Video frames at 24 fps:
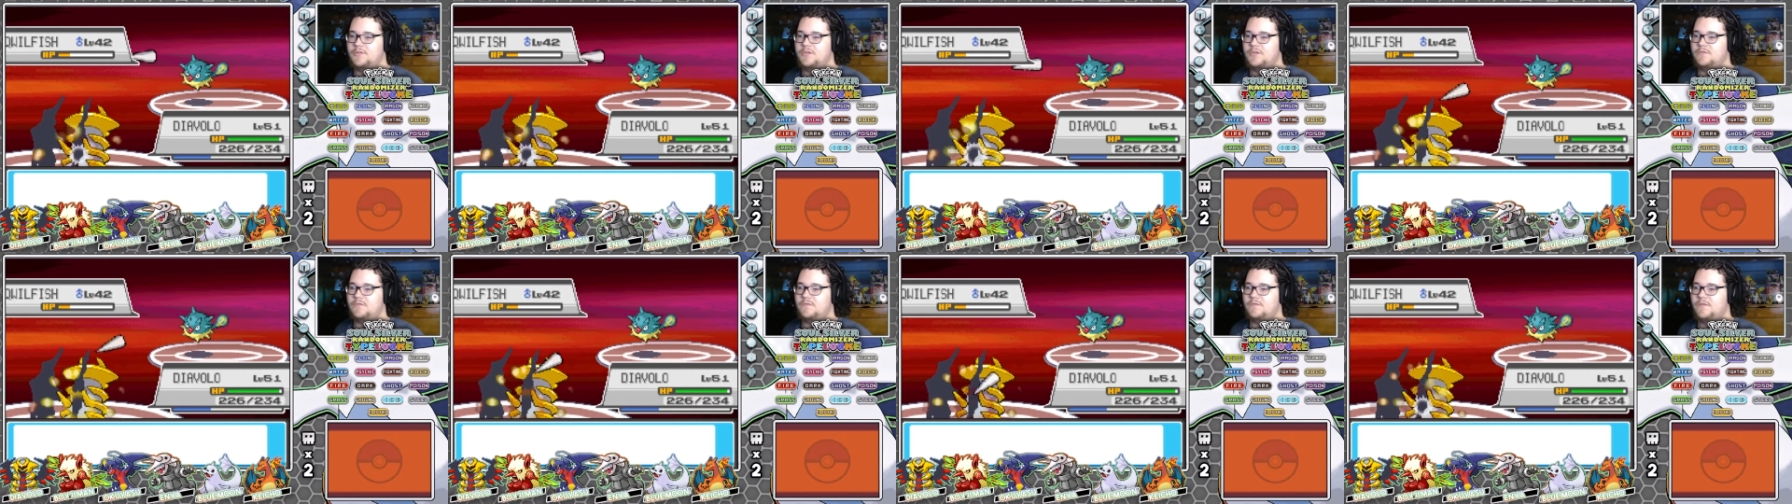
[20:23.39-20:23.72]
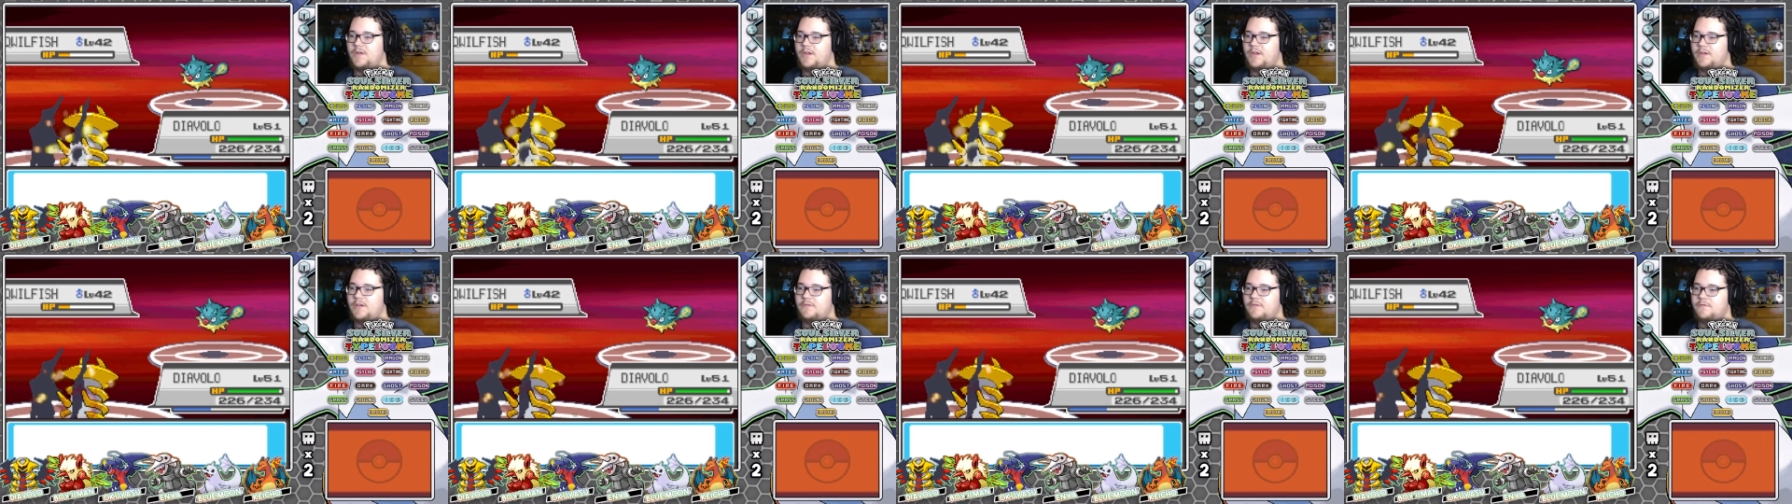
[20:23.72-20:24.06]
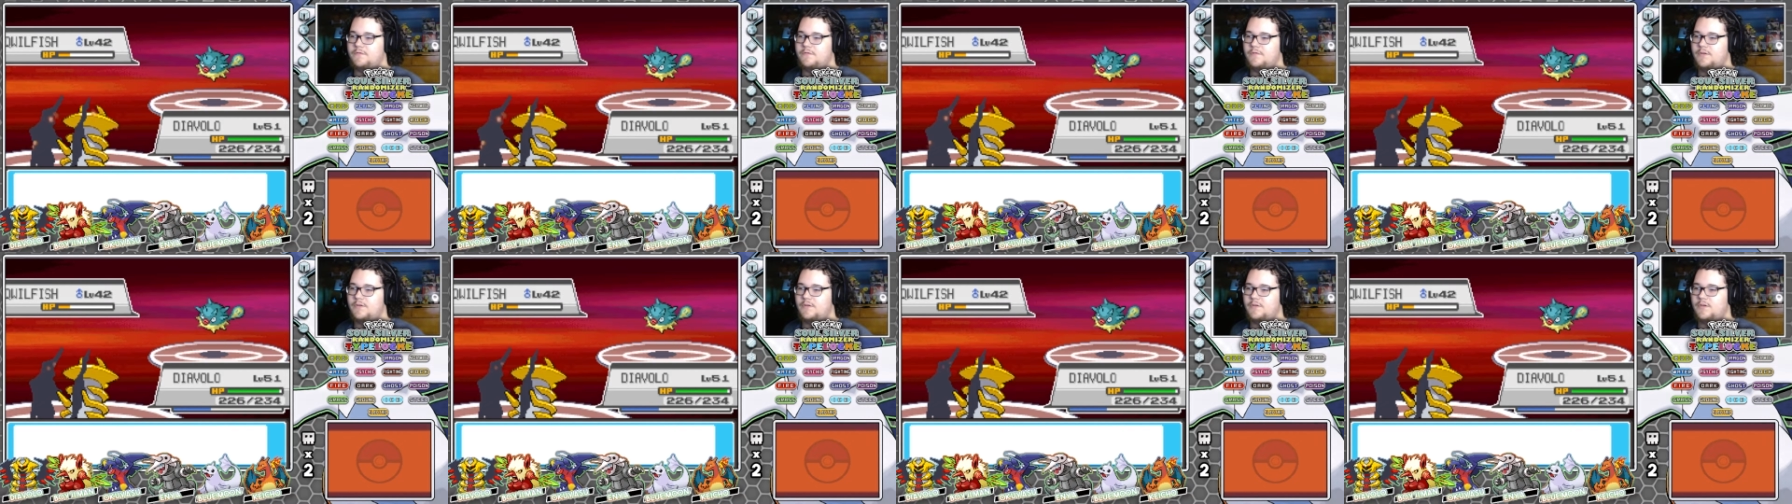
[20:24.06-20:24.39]
5.
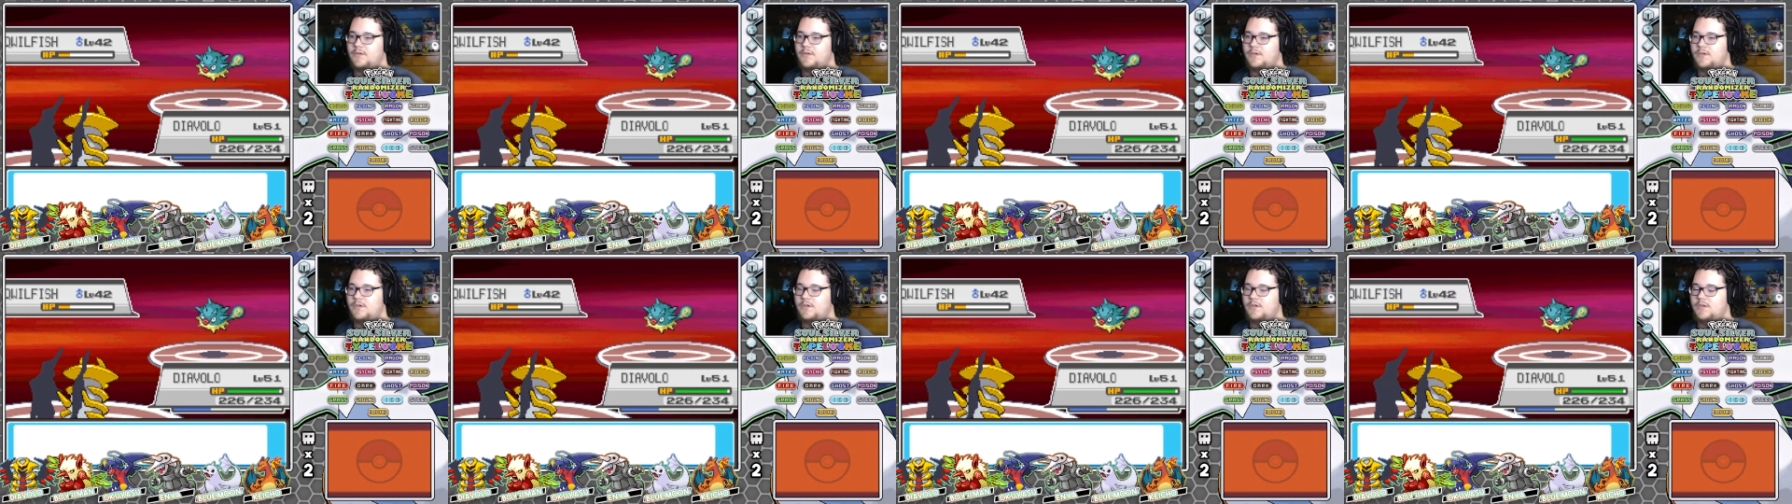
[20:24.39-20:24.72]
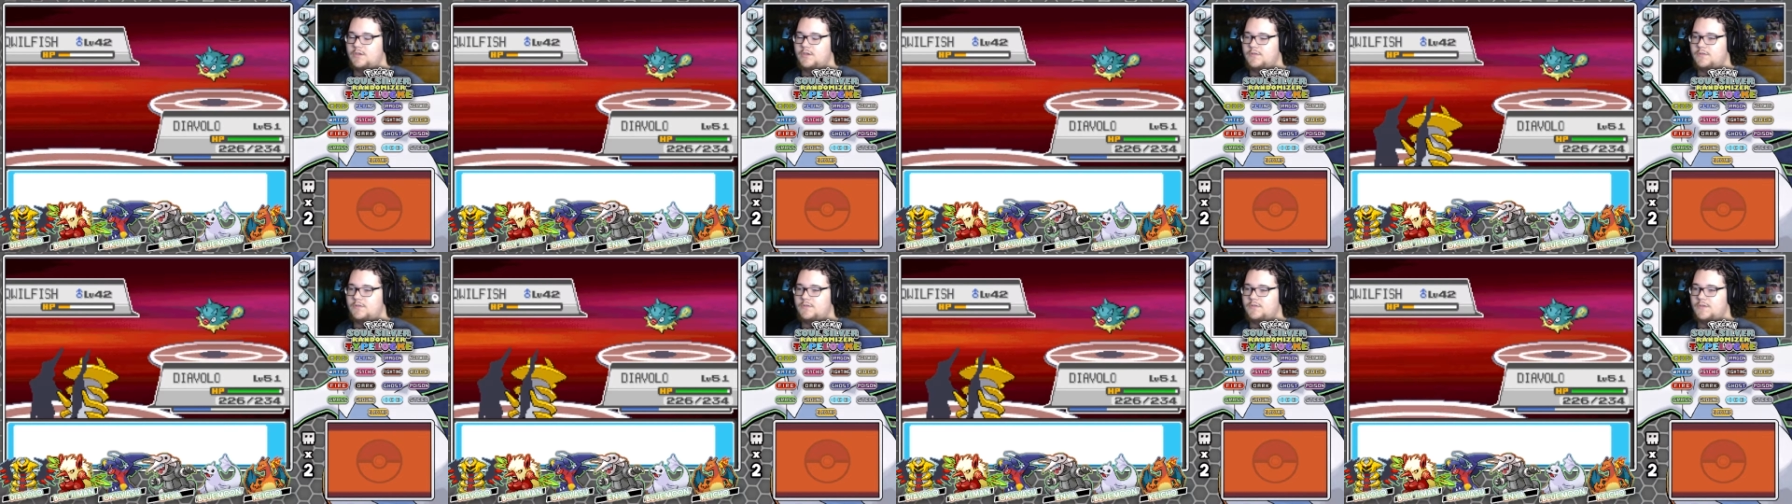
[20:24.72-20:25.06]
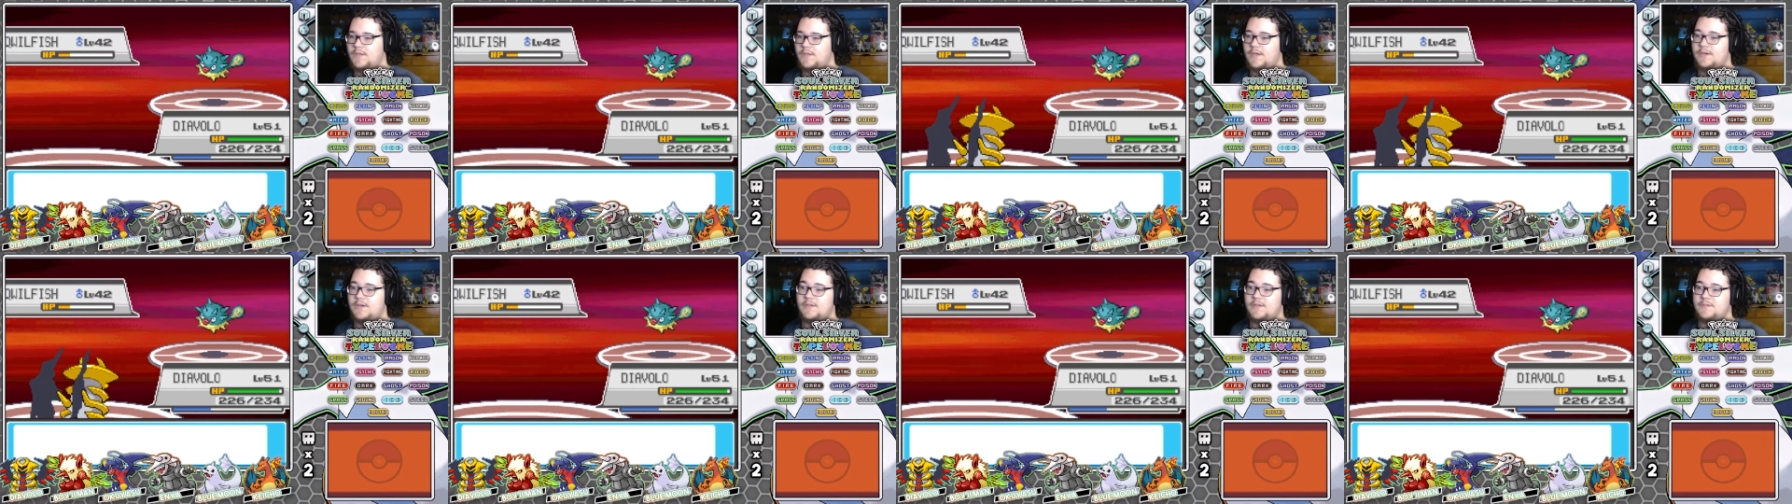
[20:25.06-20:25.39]
So that
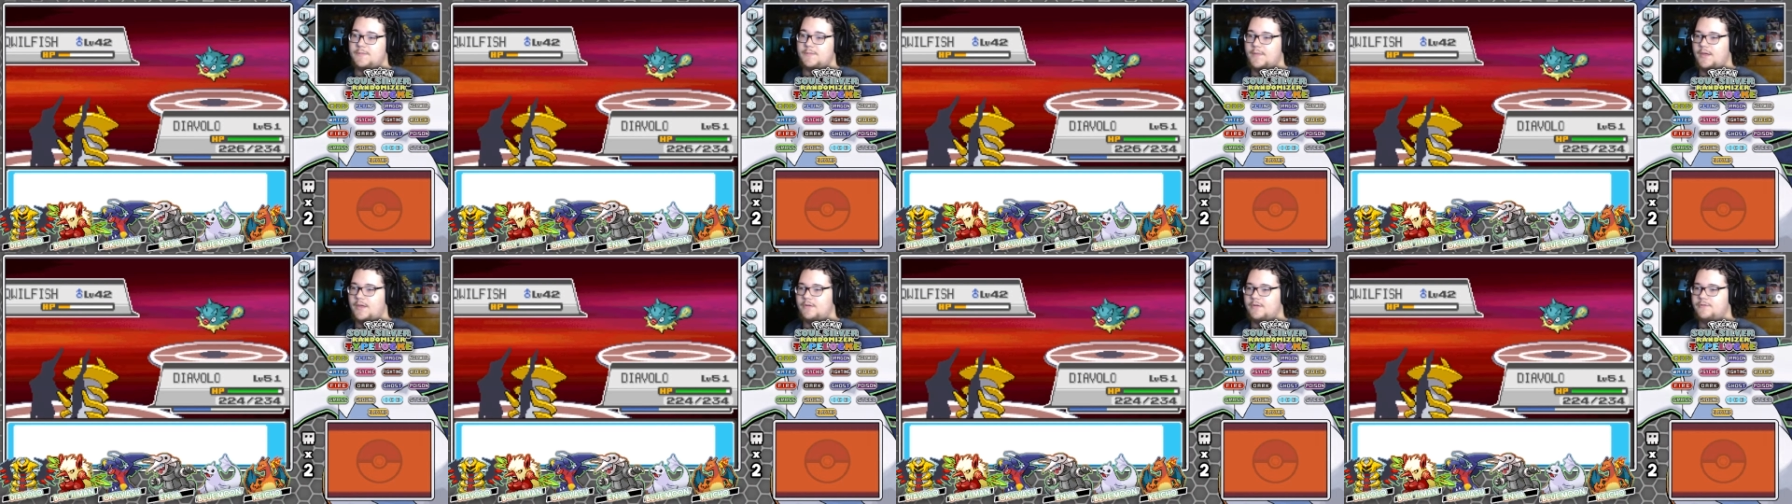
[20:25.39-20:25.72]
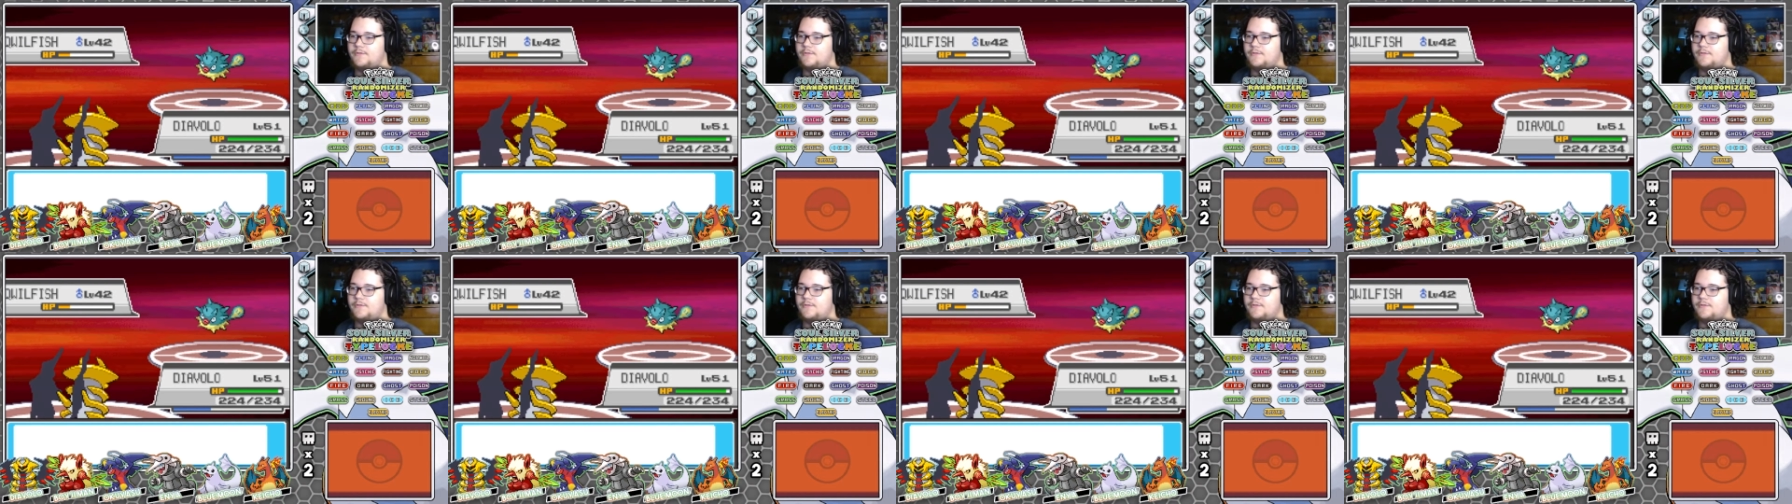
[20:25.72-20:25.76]
doesn't matter.